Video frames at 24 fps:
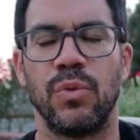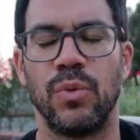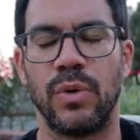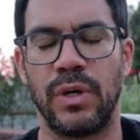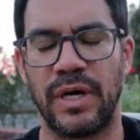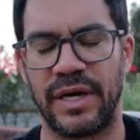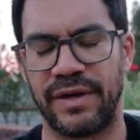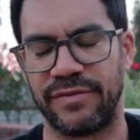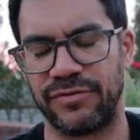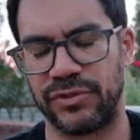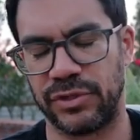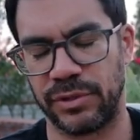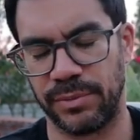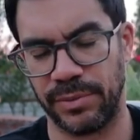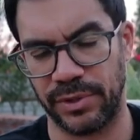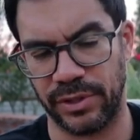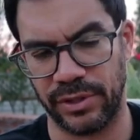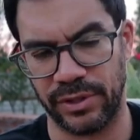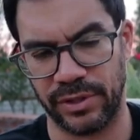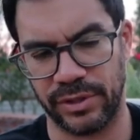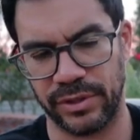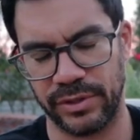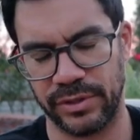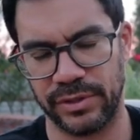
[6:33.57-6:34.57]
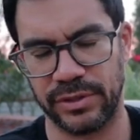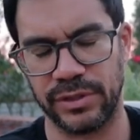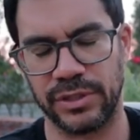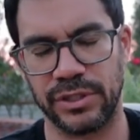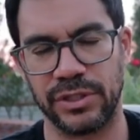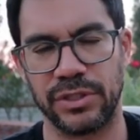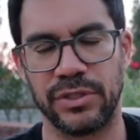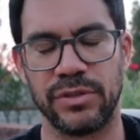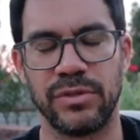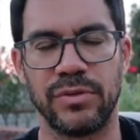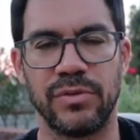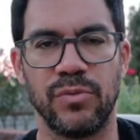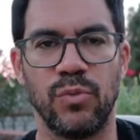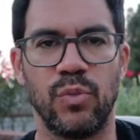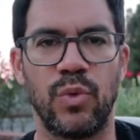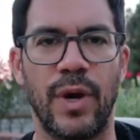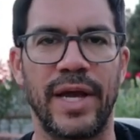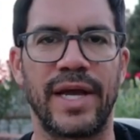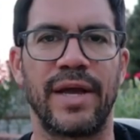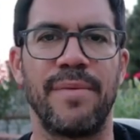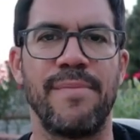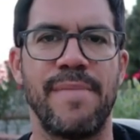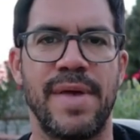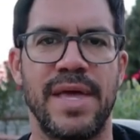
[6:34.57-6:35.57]
we'll have some of the
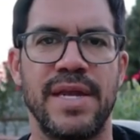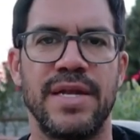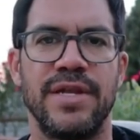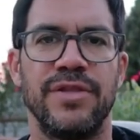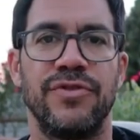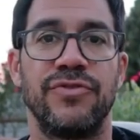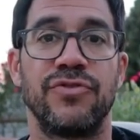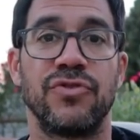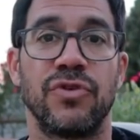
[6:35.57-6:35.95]
recommended